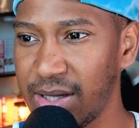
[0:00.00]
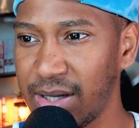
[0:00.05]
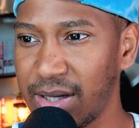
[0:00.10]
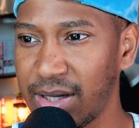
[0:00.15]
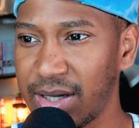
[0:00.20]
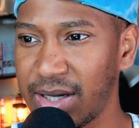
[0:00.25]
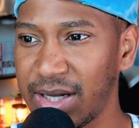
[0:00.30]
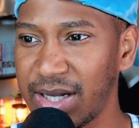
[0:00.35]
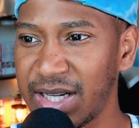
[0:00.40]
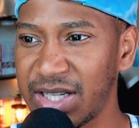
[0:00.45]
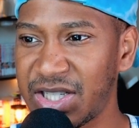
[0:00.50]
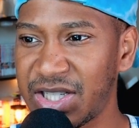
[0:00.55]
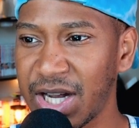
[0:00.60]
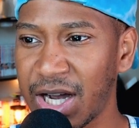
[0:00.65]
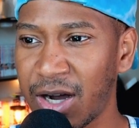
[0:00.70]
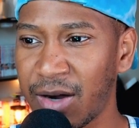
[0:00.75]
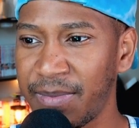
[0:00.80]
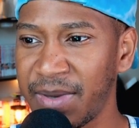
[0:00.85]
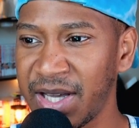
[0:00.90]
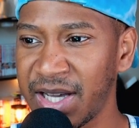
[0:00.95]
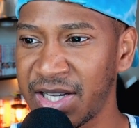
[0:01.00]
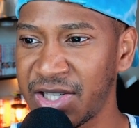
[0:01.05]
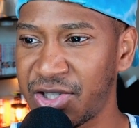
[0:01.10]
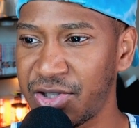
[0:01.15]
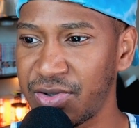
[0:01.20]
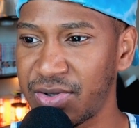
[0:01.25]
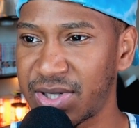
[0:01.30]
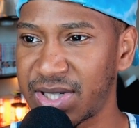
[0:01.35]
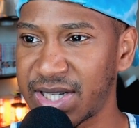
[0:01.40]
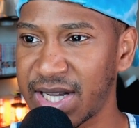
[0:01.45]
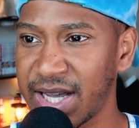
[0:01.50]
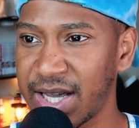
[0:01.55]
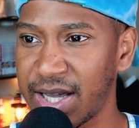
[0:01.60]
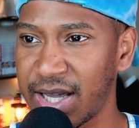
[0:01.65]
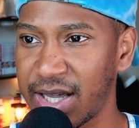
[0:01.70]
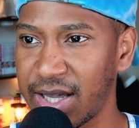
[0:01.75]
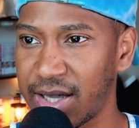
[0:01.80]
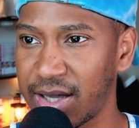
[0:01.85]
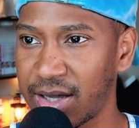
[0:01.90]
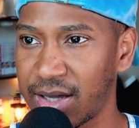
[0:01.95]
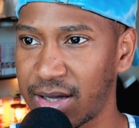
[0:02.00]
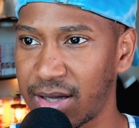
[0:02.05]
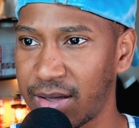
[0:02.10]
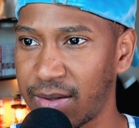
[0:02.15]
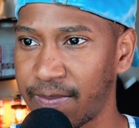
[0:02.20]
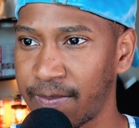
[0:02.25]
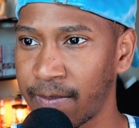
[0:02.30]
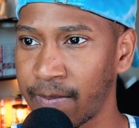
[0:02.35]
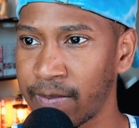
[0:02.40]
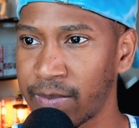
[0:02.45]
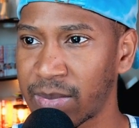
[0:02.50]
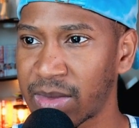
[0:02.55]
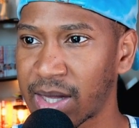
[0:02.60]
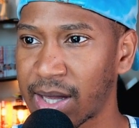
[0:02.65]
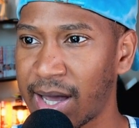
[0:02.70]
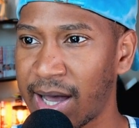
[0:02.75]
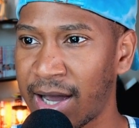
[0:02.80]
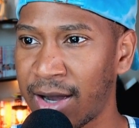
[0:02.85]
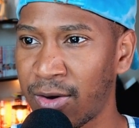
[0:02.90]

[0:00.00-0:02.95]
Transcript: It shall be as you say. I